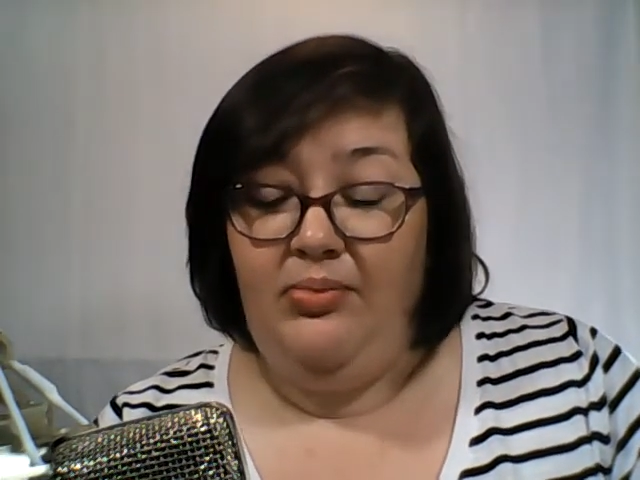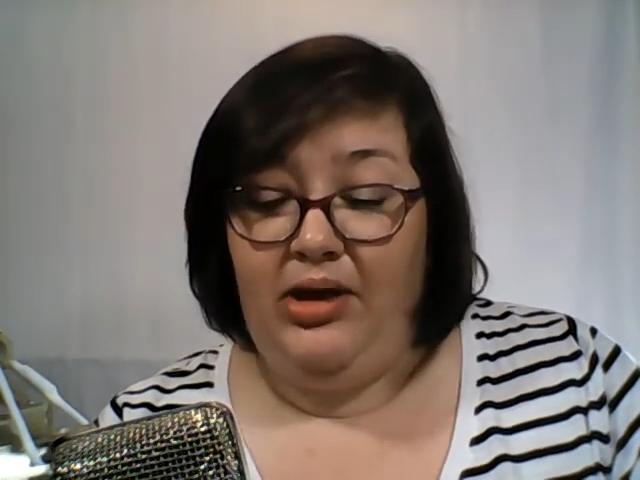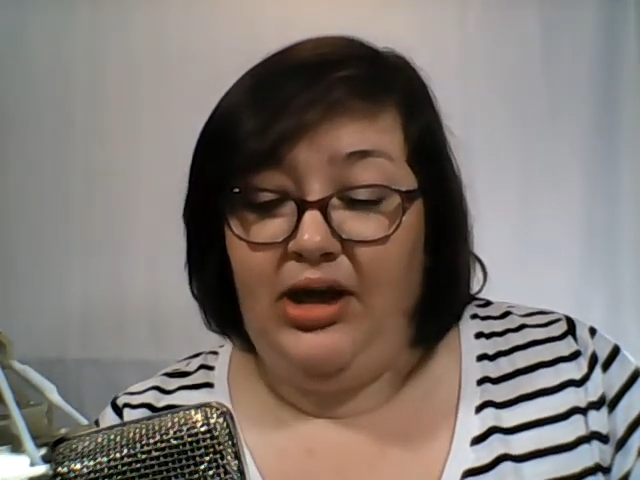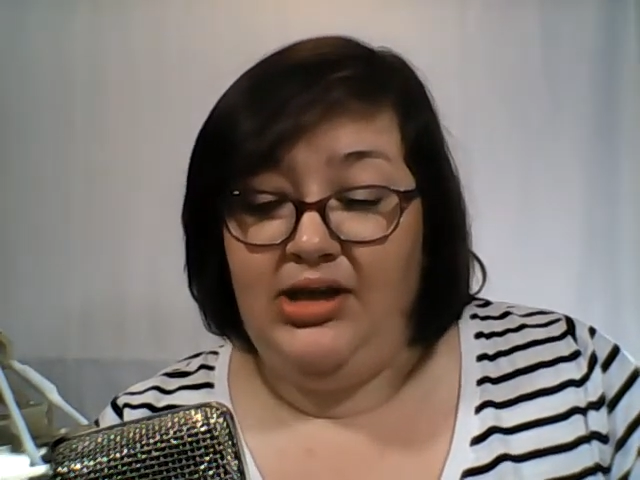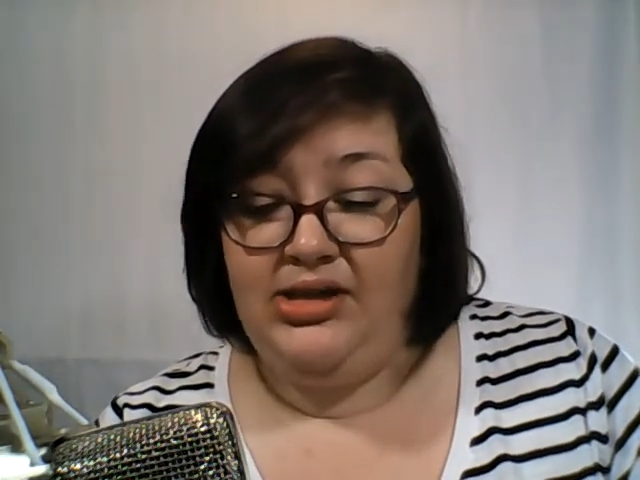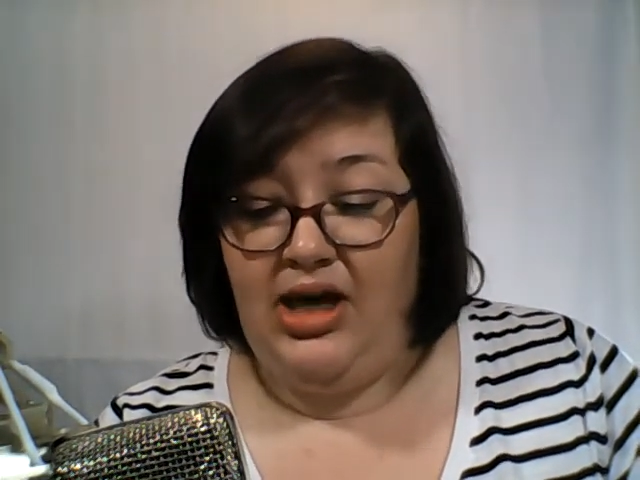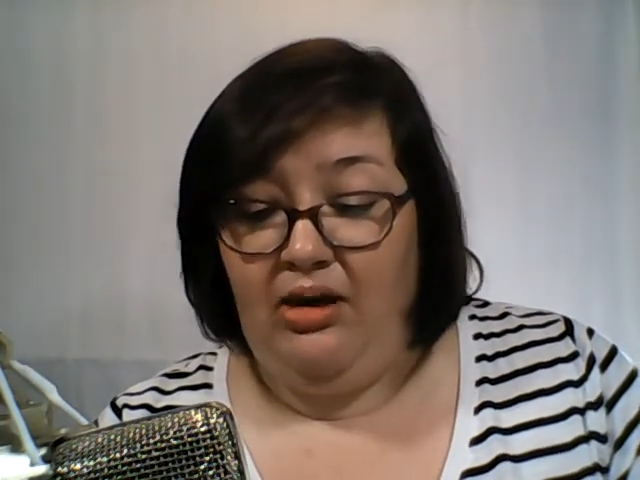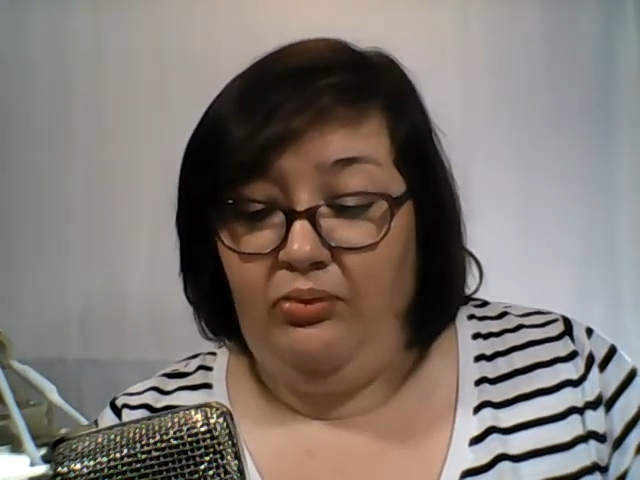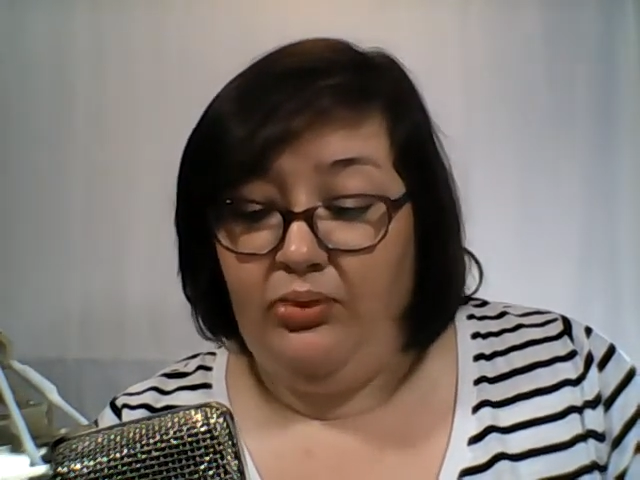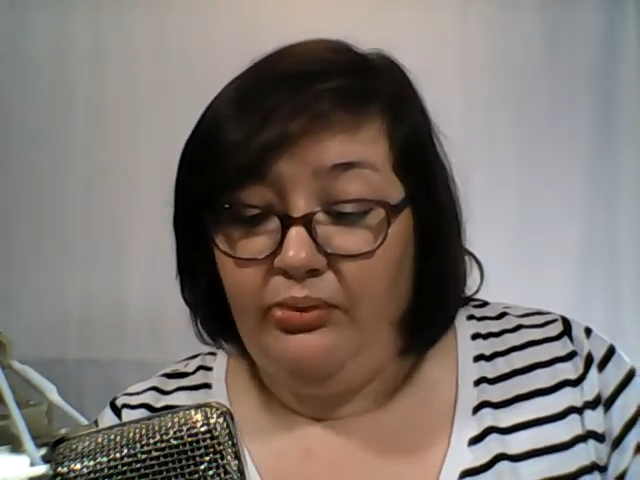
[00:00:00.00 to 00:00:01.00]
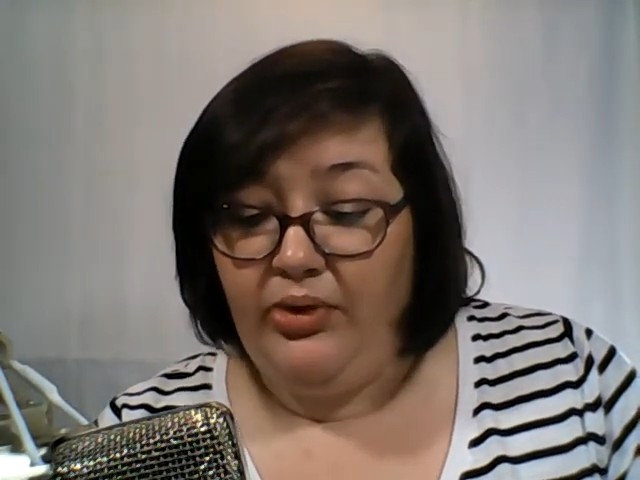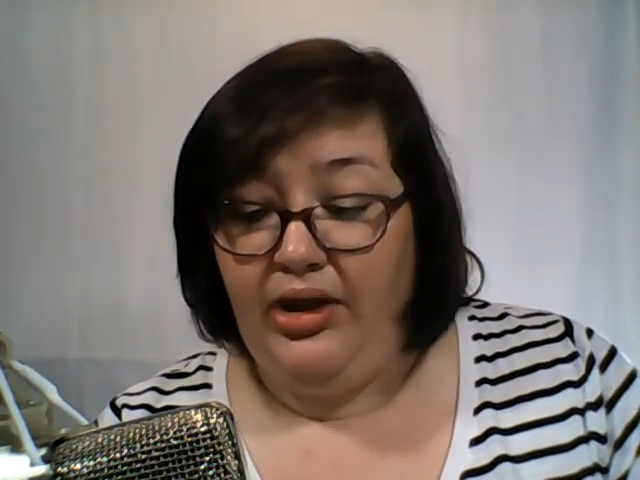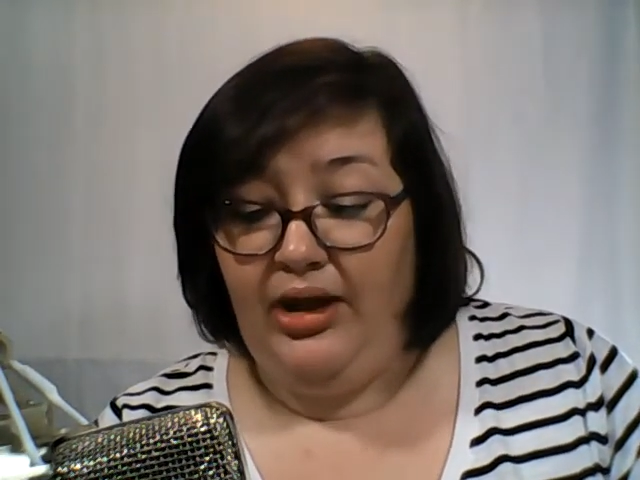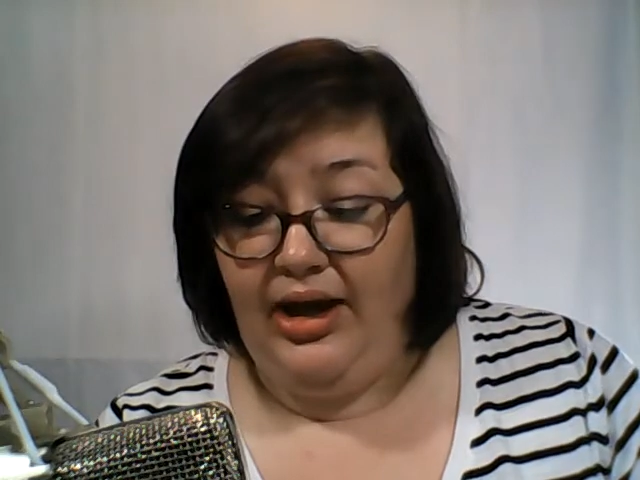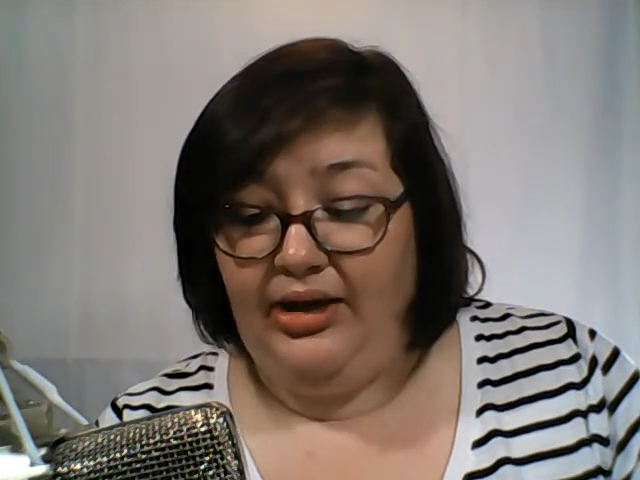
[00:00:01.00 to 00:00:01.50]
because I would
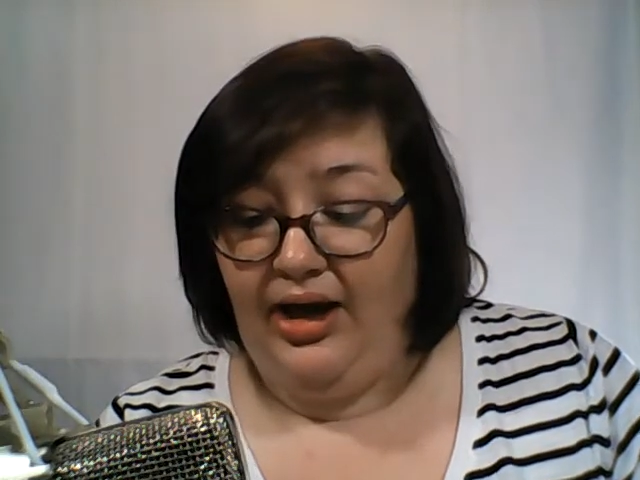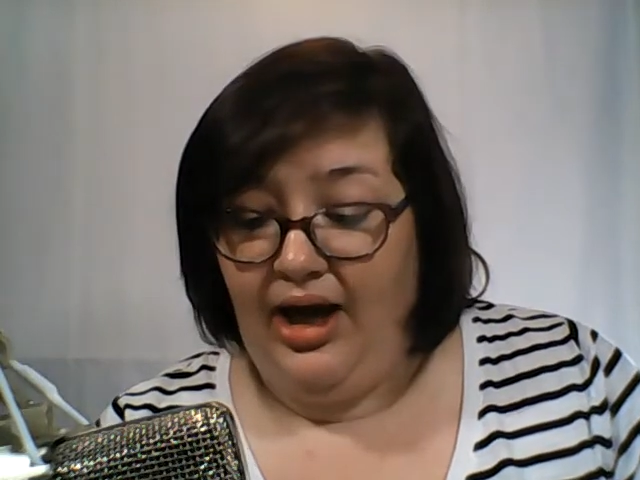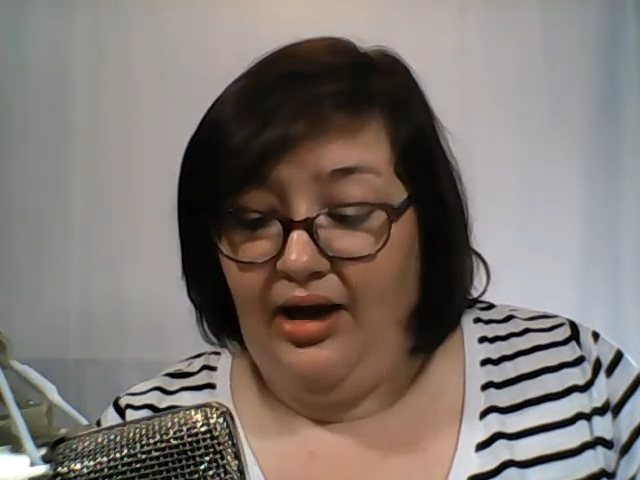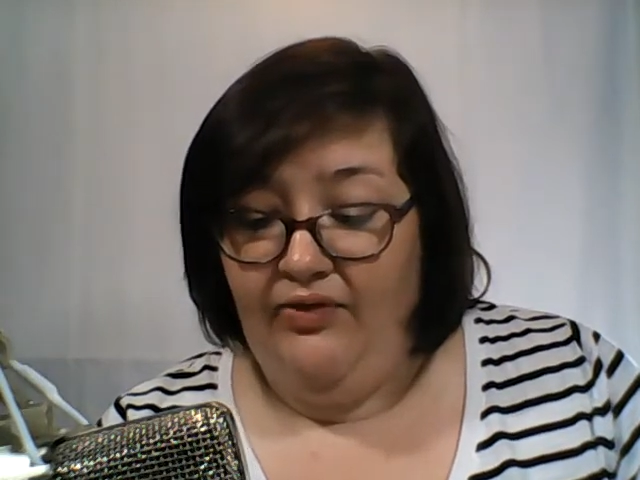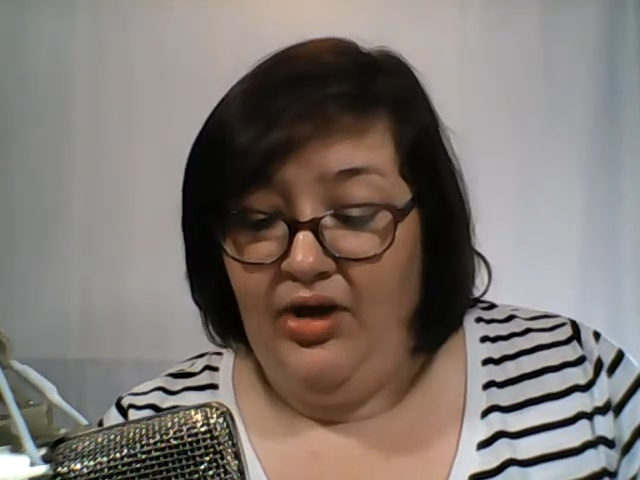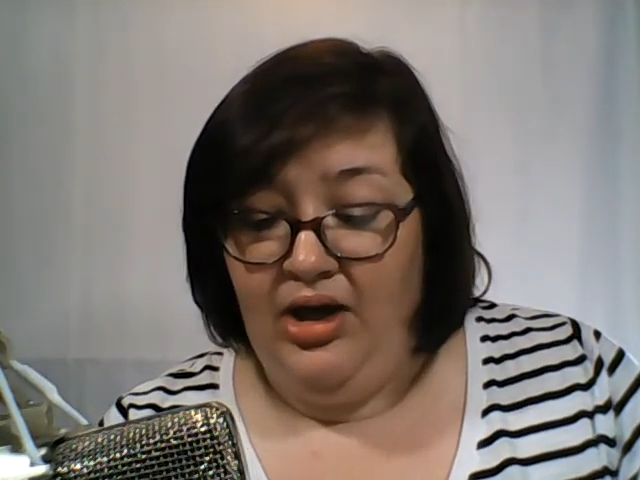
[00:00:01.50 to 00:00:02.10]
really like to have